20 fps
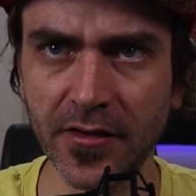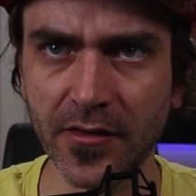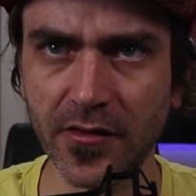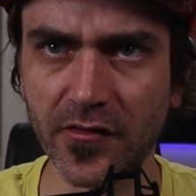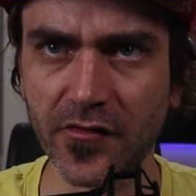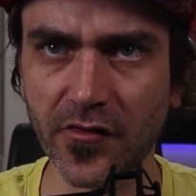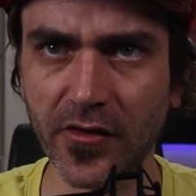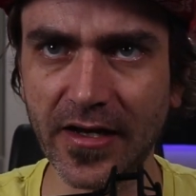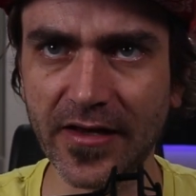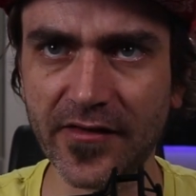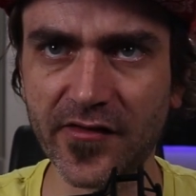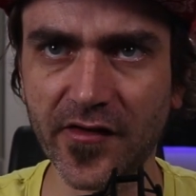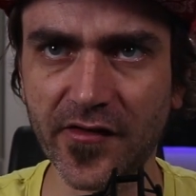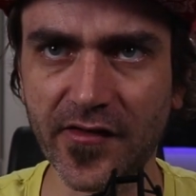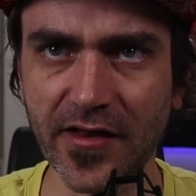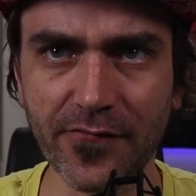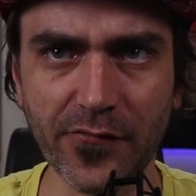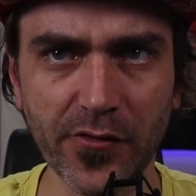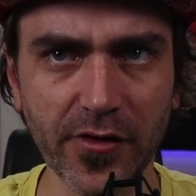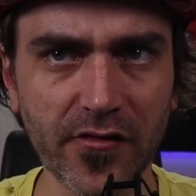So let's just
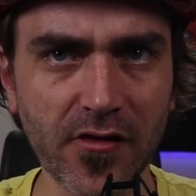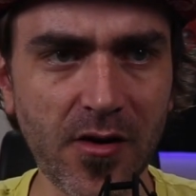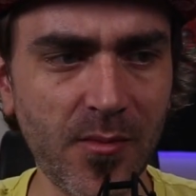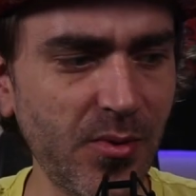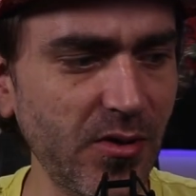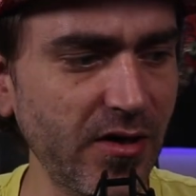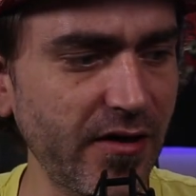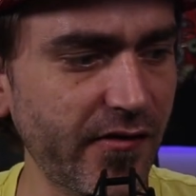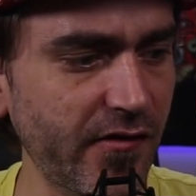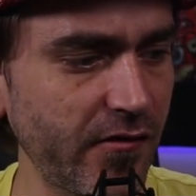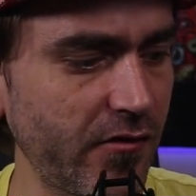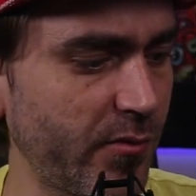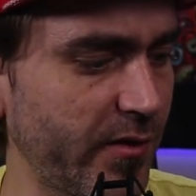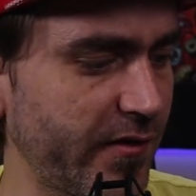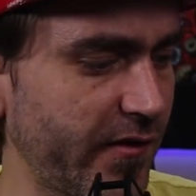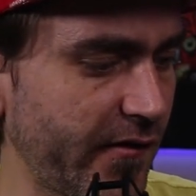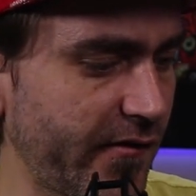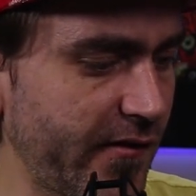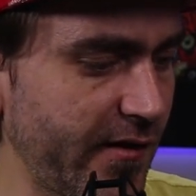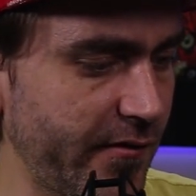say, for example, listen to
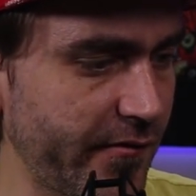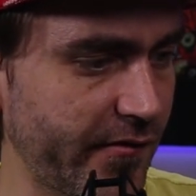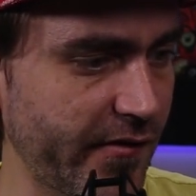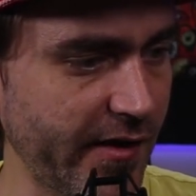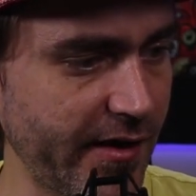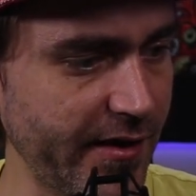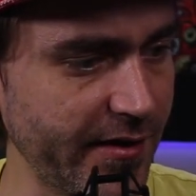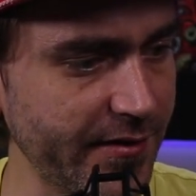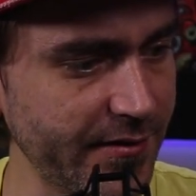what this sounds like.